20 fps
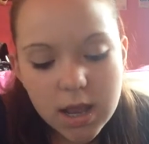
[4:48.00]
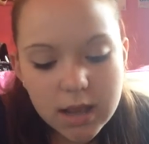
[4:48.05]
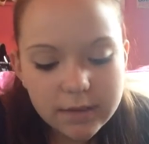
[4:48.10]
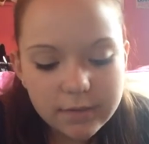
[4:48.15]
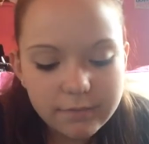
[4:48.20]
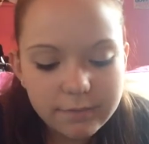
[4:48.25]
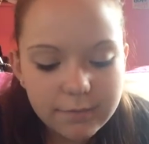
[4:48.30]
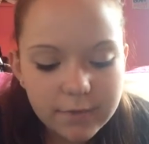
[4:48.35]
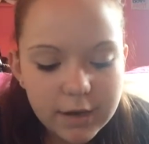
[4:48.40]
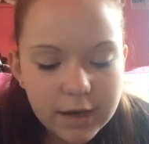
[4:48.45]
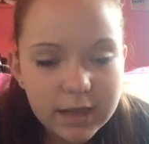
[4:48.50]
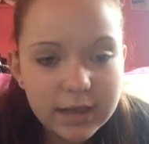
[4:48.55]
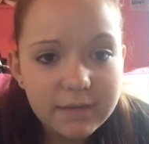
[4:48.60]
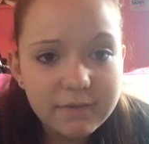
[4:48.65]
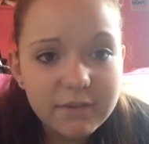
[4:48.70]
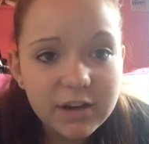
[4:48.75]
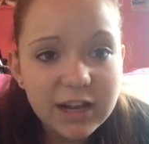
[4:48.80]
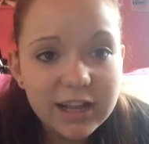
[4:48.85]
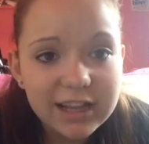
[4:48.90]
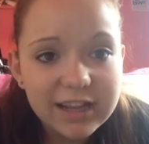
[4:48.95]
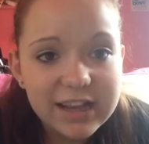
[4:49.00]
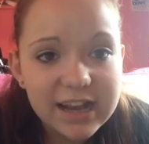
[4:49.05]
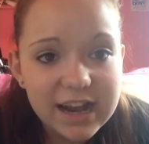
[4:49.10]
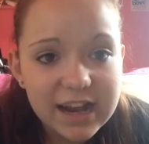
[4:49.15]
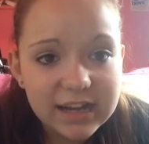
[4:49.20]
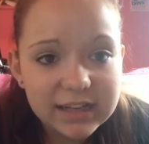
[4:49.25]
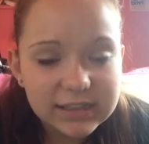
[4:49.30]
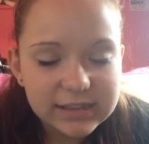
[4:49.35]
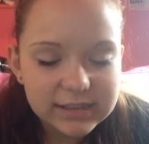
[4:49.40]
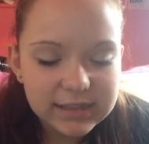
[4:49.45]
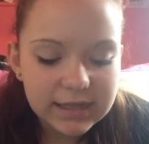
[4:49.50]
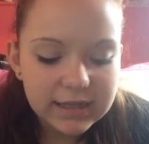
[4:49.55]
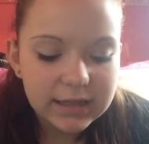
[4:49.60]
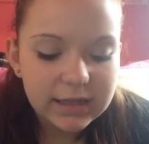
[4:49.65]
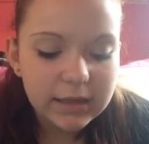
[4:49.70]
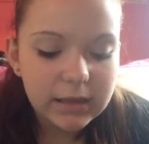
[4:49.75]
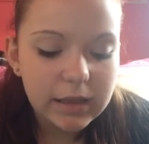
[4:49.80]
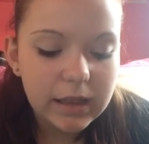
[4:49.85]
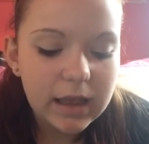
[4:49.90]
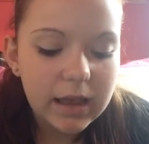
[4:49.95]
It's really, really nice. I
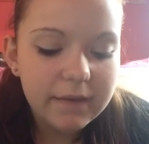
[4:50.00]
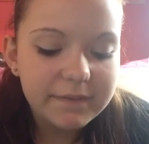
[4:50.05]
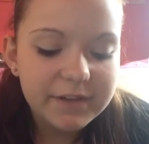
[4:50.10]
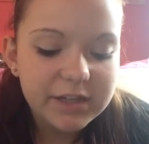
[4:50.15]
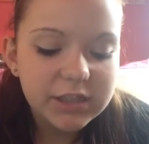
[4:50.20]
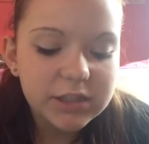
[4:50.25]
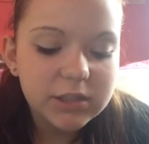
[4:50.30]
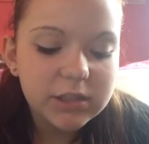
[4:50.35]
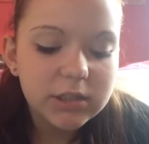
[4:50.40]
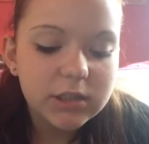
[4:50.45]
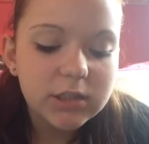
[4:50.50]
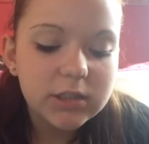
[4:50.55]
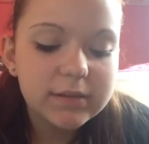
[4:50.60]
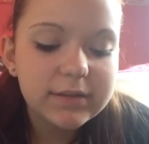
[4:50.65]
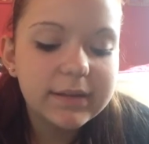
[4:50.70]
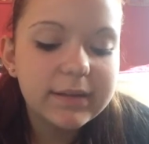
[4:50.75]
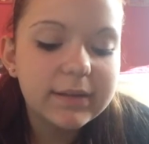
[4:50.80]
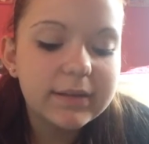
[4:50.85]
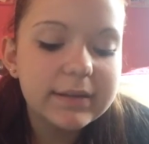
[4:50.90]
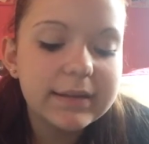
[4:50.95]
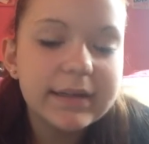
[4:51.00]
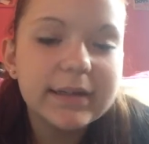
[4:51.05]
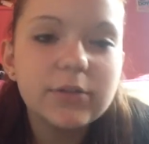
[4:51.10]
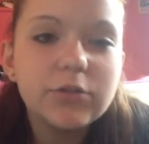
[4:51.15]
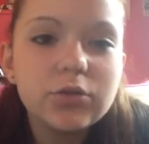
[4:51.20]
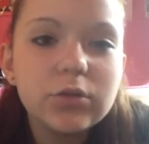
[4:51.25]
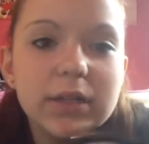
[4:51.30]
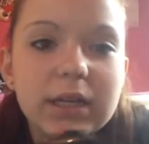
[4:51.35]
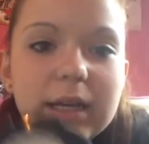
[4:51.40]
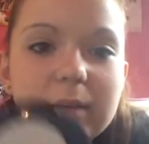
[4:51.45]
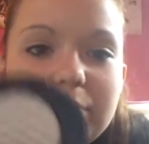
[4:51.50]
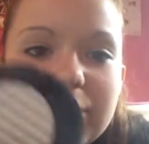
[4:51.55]
love it. It's like a naturally